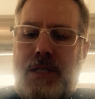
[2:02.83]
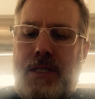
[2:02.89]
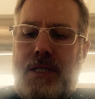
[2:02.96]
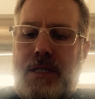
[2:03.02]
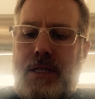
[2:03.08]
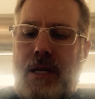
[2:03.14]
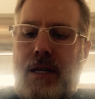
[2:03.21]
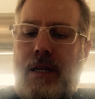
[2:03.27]

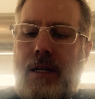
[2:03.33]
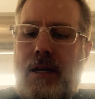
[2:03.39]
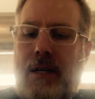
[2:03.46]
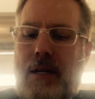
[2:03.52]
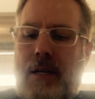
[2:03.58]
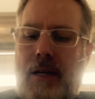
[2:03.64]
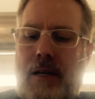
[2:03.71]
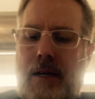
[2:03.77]

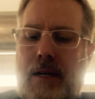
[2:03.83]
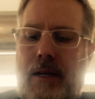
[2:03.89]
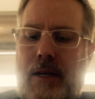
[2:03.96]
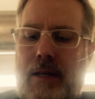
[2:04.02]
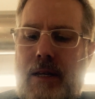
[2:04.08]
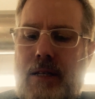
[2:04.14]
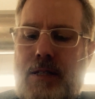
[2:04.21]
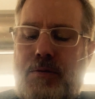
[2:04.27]
stinky.
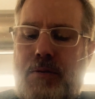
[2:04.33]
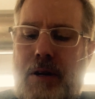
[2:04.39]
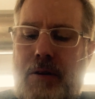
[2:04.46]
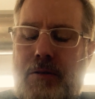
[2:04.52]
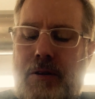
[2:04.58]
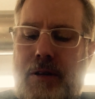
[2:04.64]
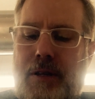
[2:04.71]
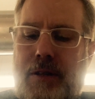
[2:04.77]
That's why
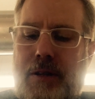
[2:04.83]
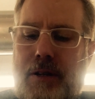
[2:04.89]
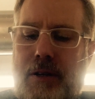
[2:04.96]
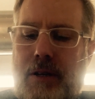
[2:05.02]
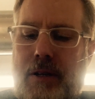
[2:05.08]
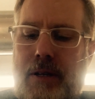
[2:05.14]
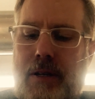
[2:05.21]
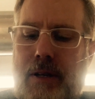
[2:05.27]
we're in the
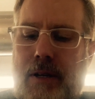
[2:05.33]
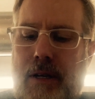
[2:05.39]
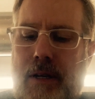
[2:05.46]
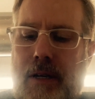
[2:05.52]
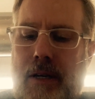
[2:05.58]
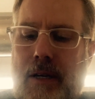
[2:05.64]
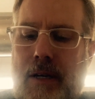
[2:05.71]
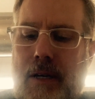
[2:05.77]
hood.
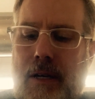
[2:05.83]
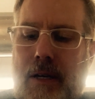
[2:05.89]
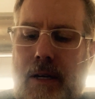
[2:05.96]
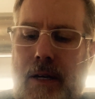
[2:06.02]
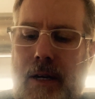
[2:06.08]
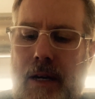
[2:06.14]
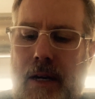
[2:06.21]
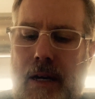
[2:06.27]

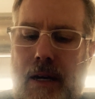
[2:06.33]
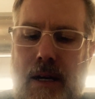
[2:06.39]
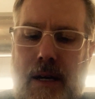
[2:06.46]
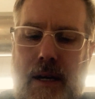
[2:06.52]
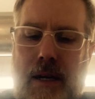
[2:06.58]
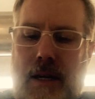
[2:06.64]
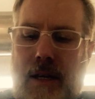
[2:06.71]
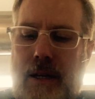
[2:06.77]

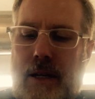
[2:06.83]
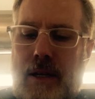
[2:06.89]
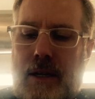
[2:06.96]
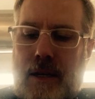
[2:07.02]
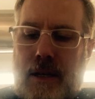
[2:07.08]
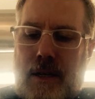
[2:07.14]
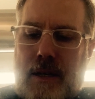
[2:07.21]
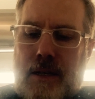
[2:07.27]
And
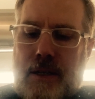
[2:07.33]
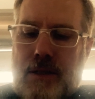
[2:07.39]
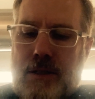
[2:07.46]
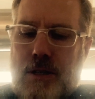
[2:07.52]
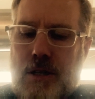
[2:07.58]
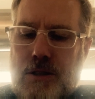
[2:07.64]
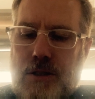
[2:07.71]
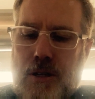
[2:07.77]
it's
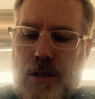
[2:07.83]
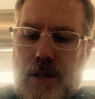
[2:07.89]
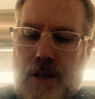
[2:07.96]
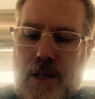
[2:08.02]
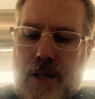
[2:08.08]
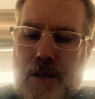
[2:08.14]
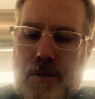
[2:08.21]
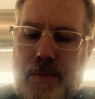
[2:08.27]
also a
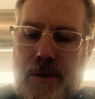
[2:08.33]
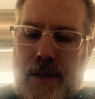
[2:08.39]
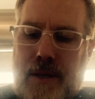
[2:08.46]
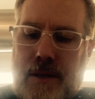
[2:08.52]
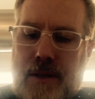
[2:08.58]
little bit